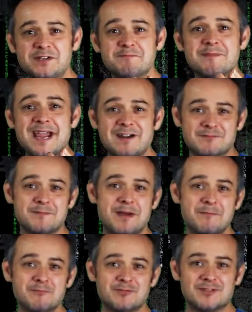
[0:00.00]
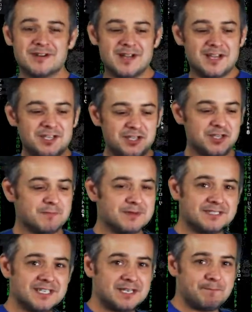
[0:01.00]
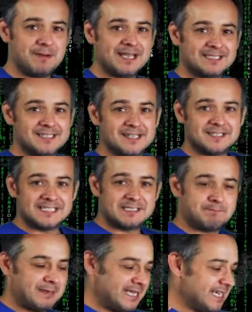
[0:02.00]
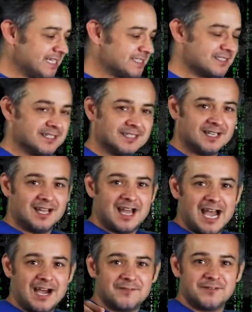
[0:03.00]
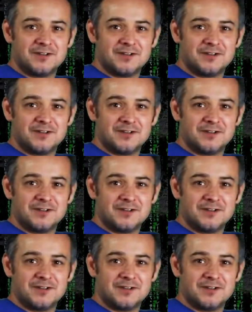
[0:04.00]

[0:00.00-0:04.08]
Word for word: you may remember. Humans are depicted as these beings that have